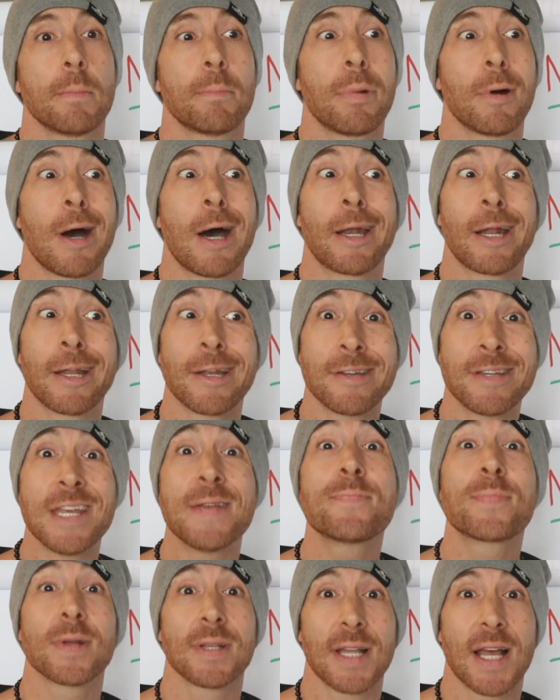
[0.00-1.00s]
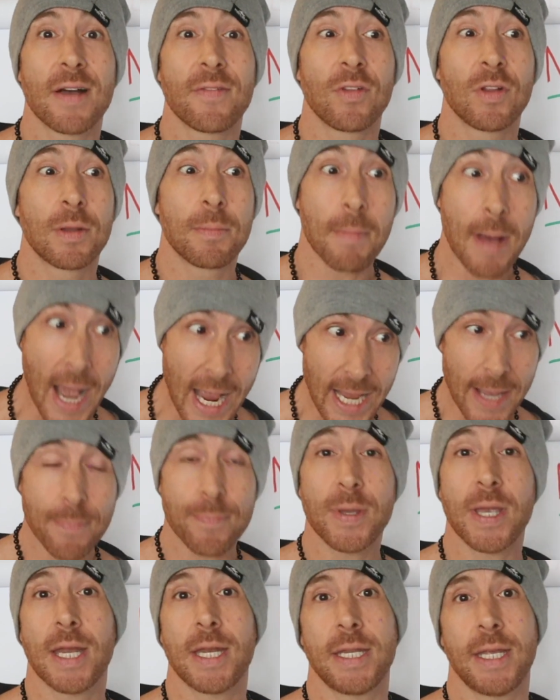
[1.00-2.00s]
But on a deeper level, in my
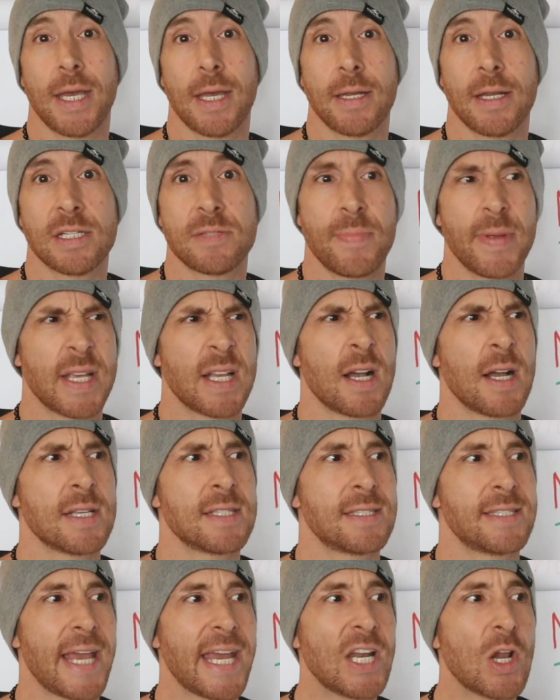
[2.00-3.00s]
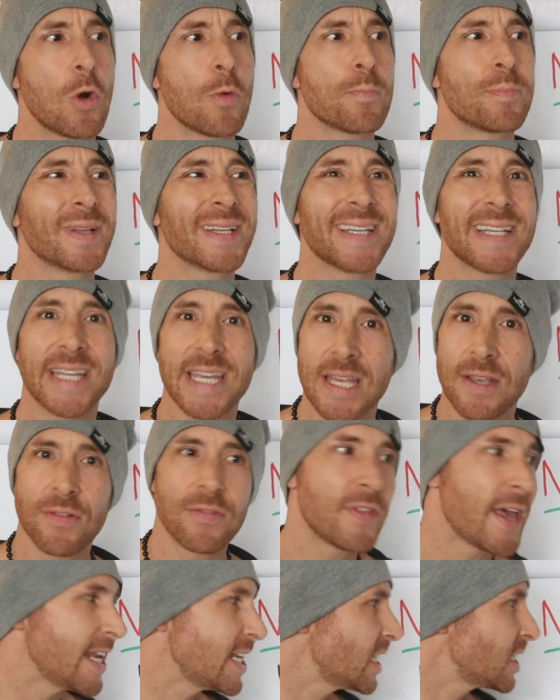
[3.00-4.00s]
opinion, it's because they don't
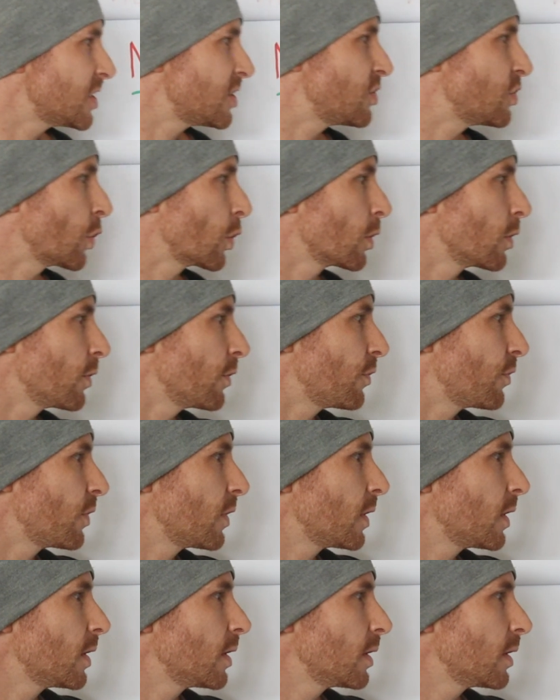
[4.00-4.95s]
believe they deserve